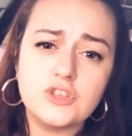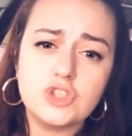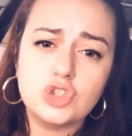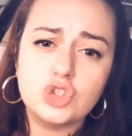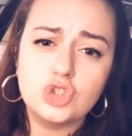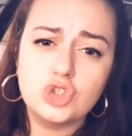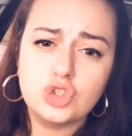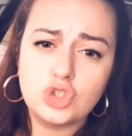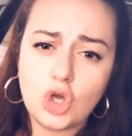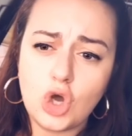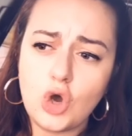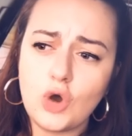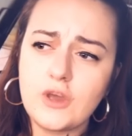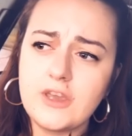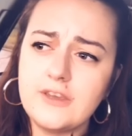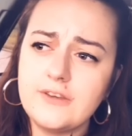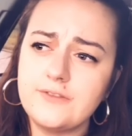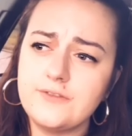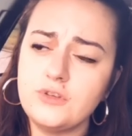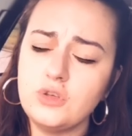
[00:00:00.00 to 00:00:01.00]
So
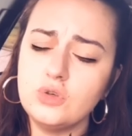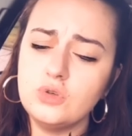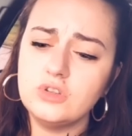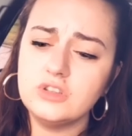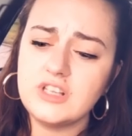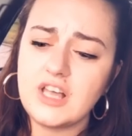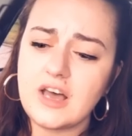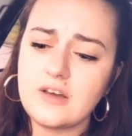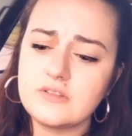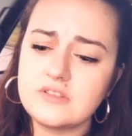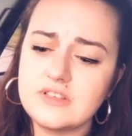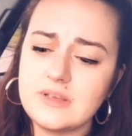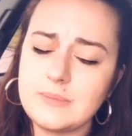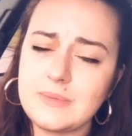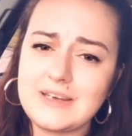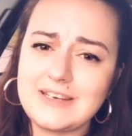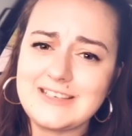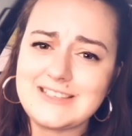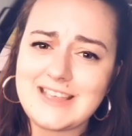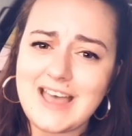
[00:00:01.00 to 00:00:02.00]
if you allow
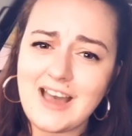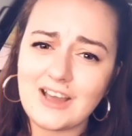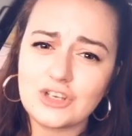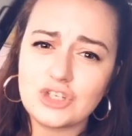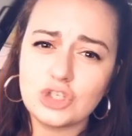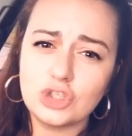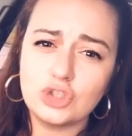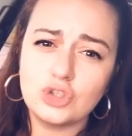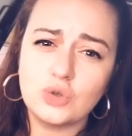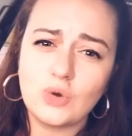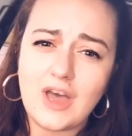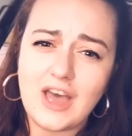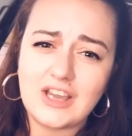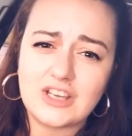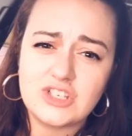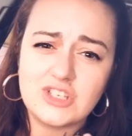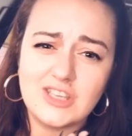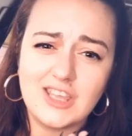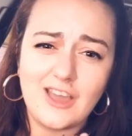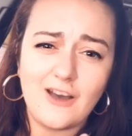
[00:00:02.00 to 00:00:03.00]
somebody's action to
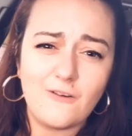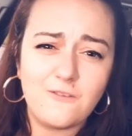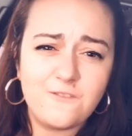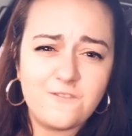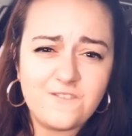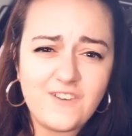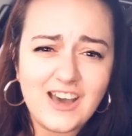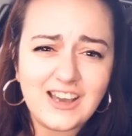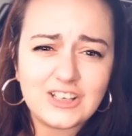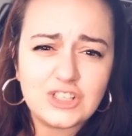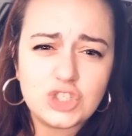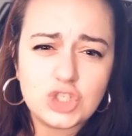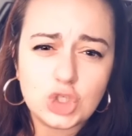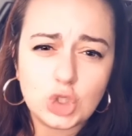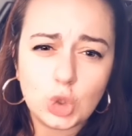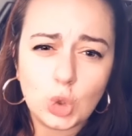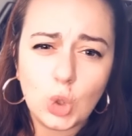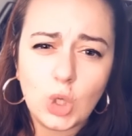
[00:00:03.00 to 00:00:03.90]
actually affect you,